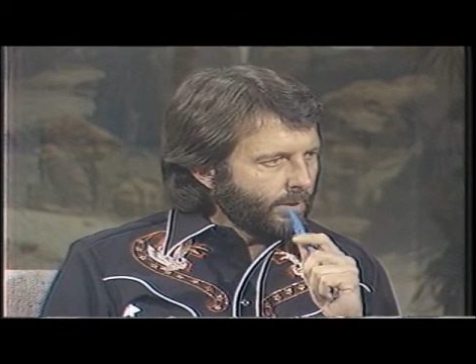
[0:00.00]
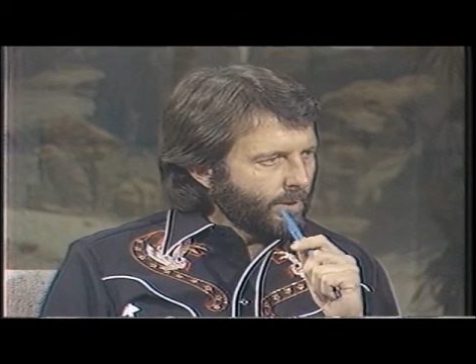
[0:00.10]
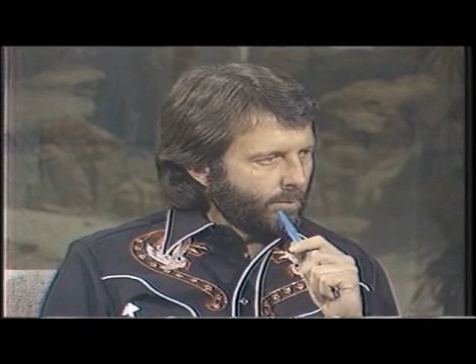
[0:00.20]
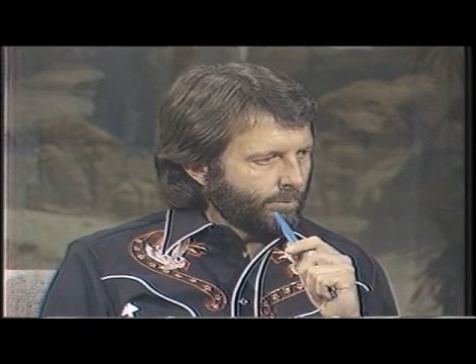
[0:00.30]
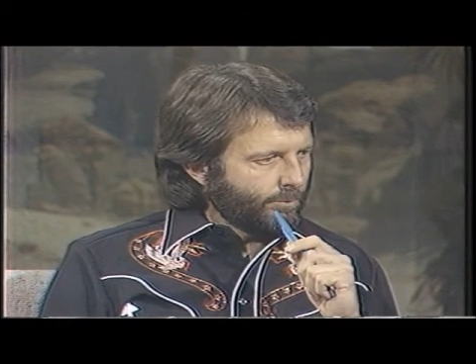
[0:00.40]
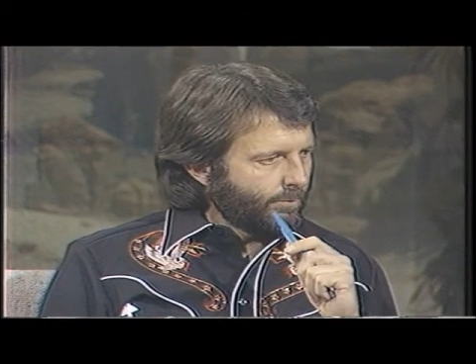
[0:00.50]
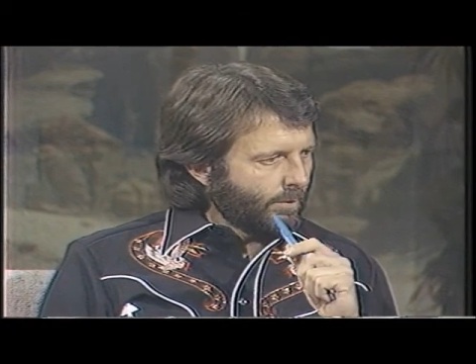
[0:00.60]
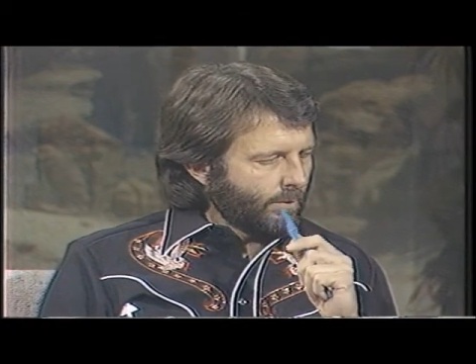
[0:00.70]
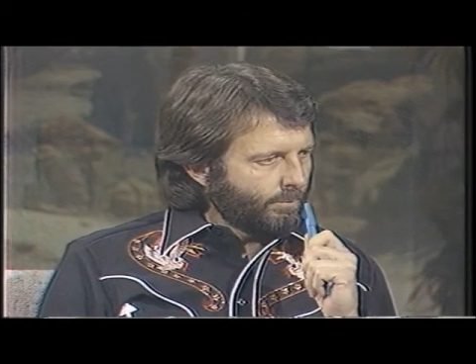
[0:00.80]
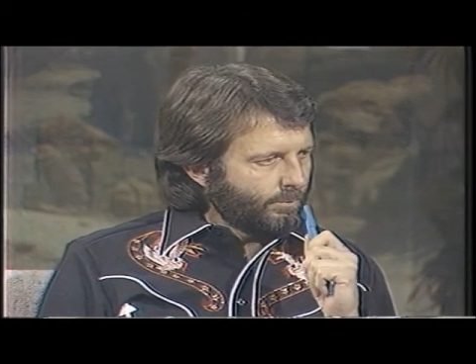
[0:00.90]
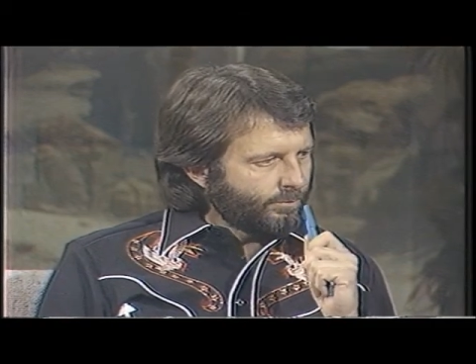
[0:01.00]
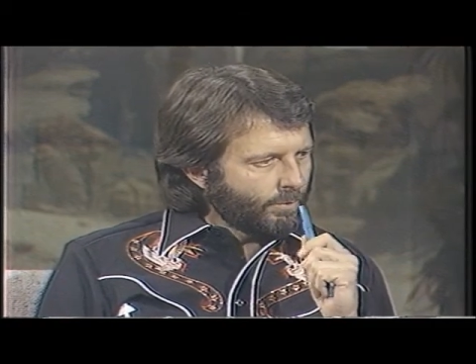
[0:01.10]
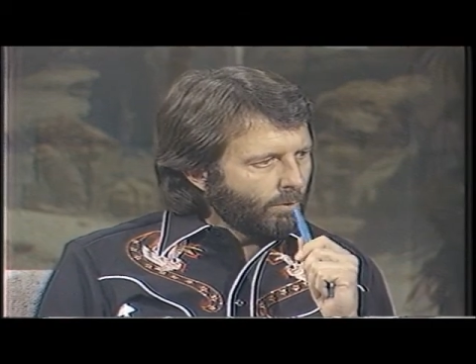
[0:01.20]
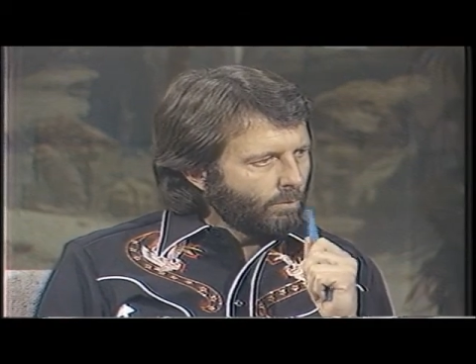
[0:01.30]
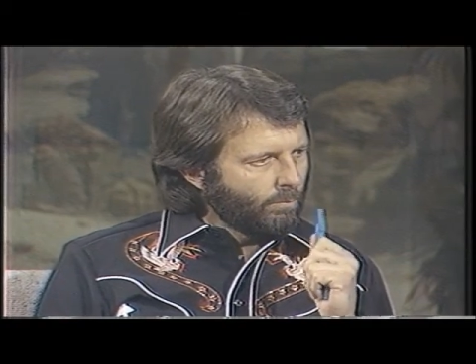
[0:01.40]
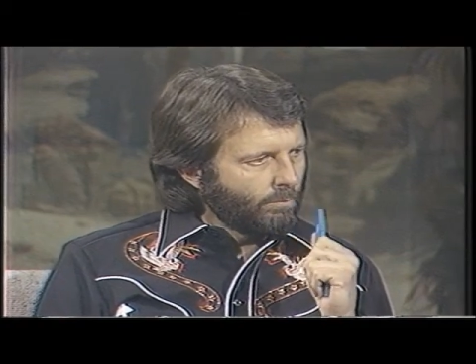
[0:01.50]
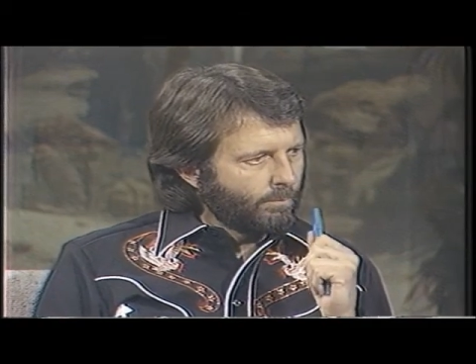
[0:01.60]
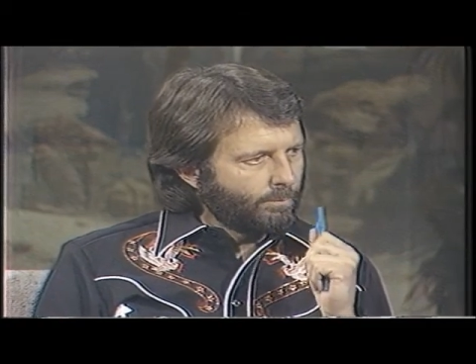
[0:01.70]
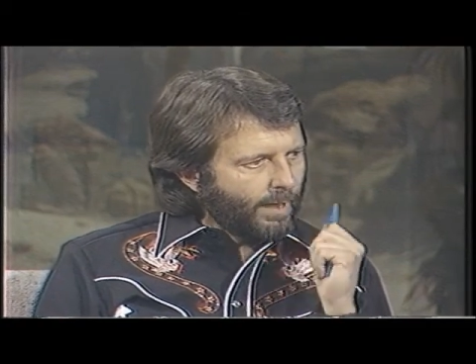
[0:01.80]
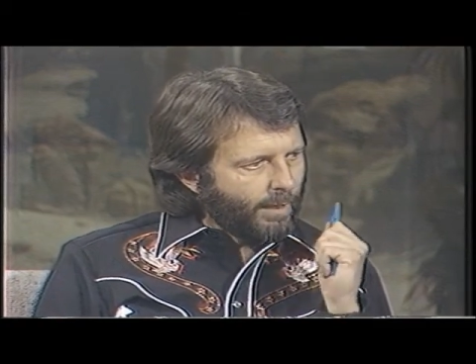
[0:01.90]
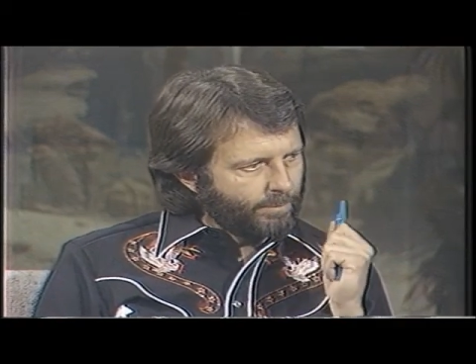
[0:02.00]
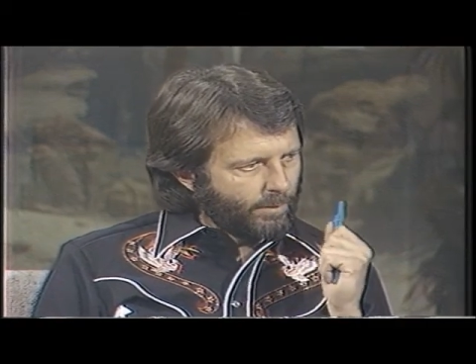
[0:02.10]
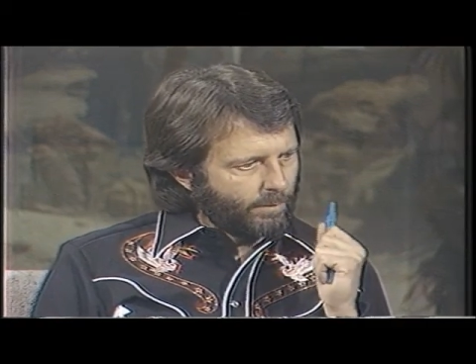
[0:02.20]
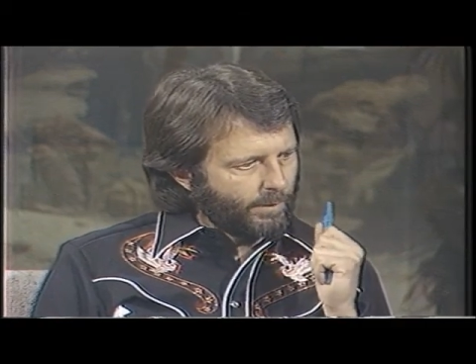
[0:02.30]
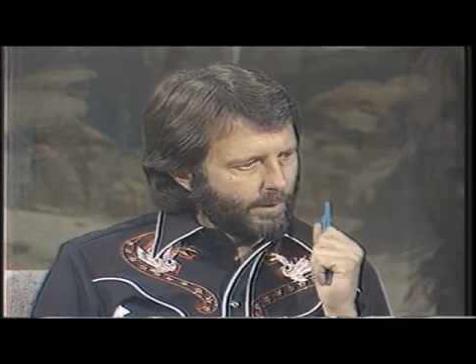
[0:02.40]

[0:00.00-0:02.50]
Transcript: videos are so popular